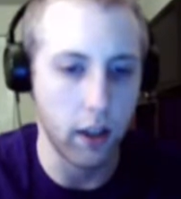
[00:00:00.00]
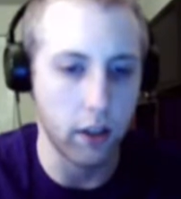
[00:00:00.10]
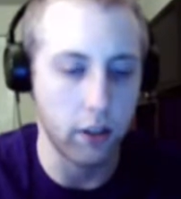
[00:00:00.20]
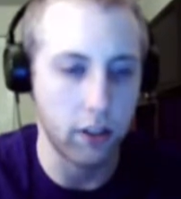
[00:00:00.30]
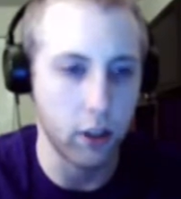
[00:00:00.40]

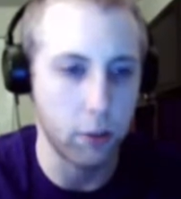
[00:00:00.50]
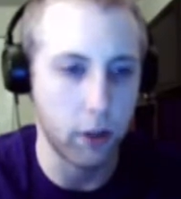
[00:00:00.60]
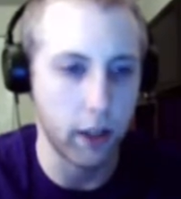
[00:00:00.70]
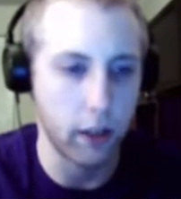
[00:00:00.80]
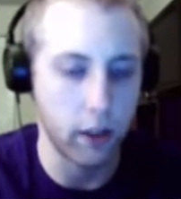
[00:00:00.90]

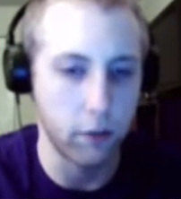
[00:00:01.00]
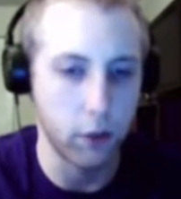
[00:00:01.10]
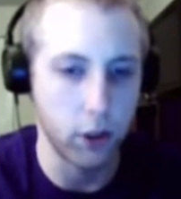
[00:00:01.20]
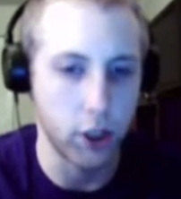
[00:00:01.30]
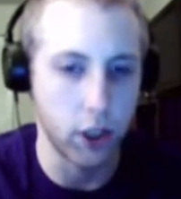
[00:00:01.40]
single-player
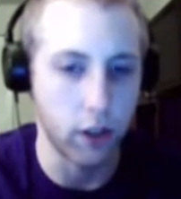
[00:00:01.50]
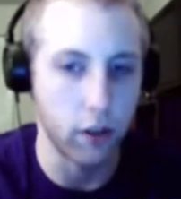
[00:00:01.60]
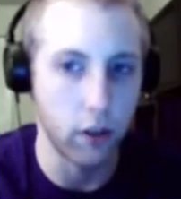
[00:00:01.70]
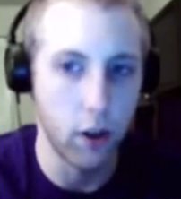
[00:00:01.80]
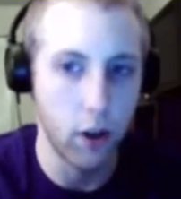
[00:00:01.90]
conversion
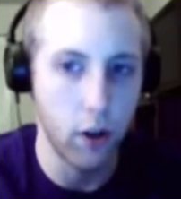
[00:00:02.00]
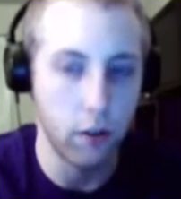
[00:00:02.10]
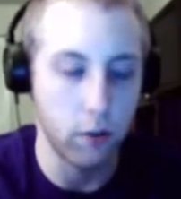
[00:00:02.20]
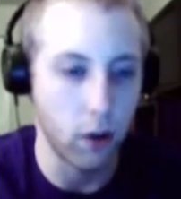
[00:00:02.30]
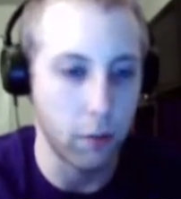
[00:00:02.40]

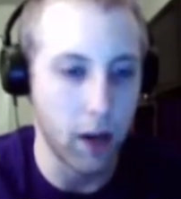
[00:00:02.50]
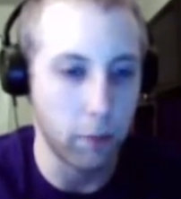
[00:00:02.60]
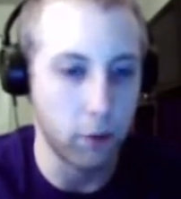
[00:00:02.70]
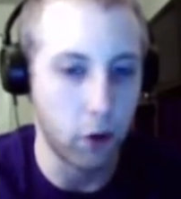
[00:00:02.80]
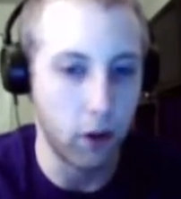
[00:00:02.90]
for the map
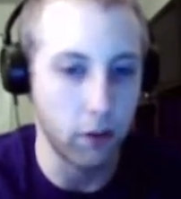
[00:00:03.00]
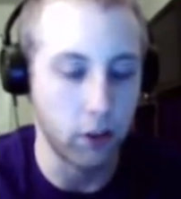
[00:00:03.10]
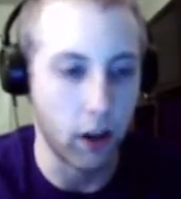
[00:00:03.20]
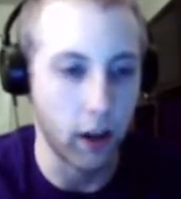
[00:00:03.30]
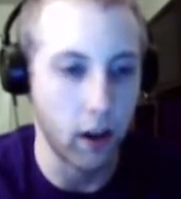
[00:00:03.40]
Fall of
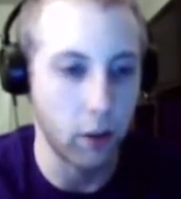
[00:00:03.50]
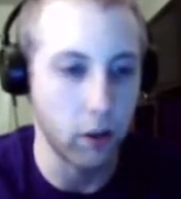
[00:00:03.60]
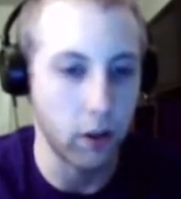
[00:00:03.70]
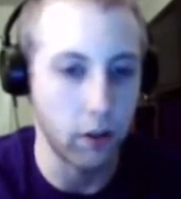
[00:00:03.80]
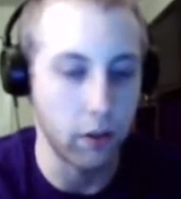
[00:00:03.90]
Saigon,
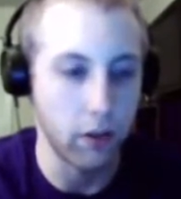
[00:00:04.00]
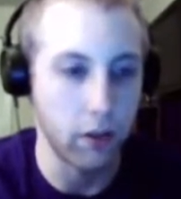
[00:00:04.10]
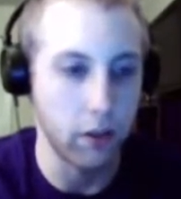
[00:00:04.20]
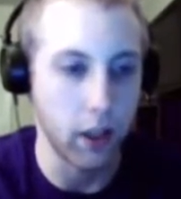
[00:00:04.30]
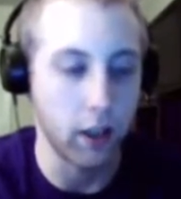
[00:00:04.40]
where
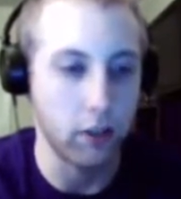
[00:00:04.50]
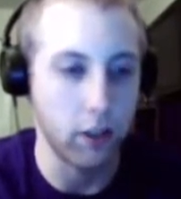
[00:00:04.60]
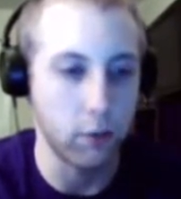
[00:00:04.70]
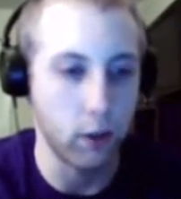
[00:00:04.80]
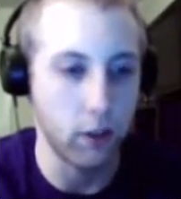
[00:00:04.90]
the
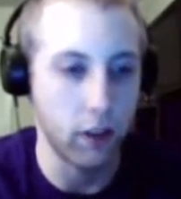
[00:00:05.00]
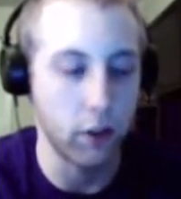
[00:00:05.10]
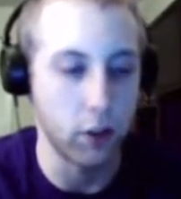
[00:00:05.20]
AC47